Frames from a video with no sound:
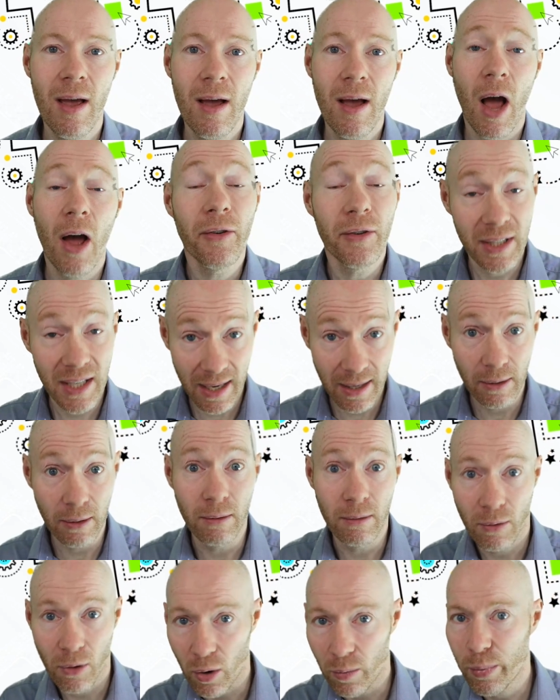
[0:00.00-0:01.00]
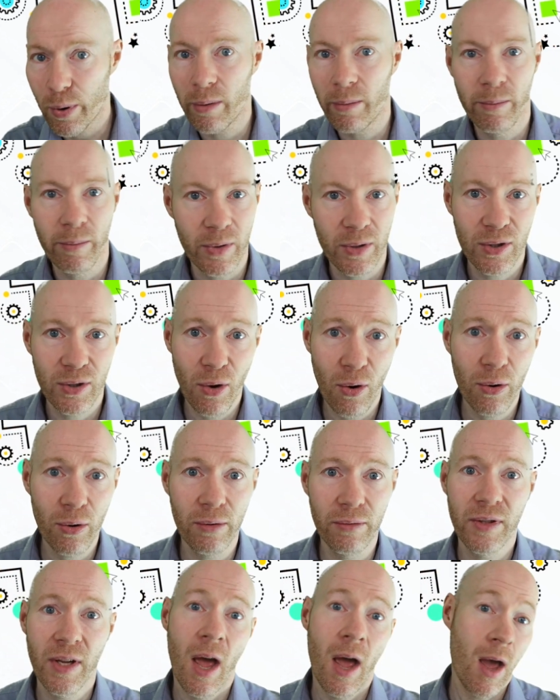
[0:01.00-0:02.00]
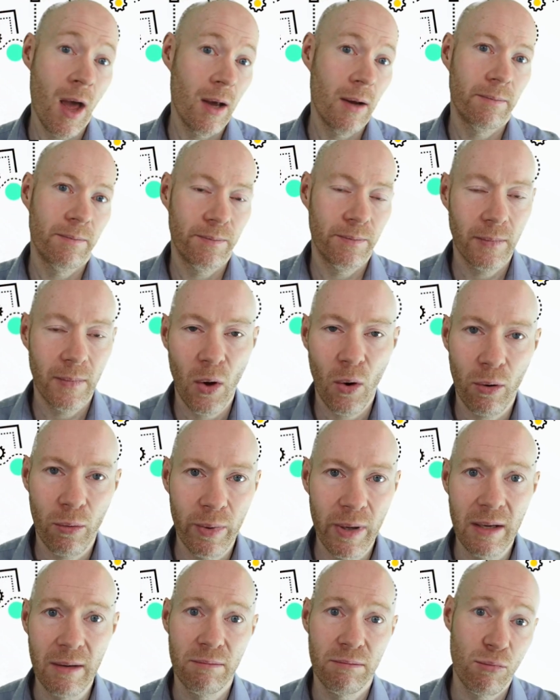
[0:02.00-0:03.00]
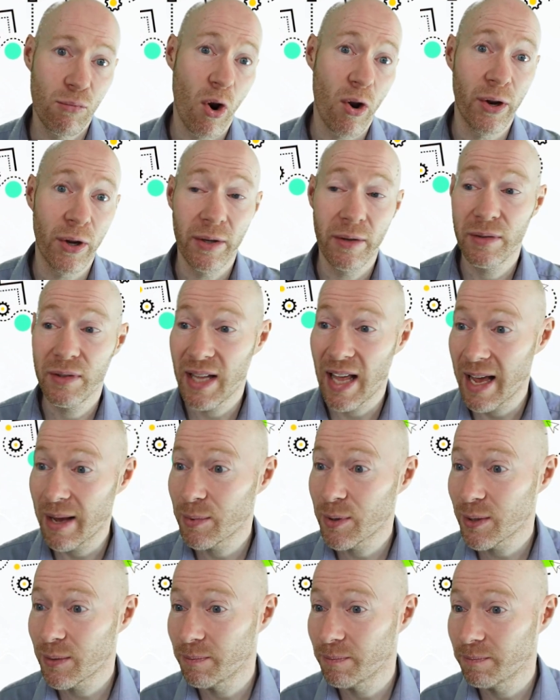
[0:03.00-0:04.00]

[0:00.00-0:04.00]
until our problem is solved or we run out of steps.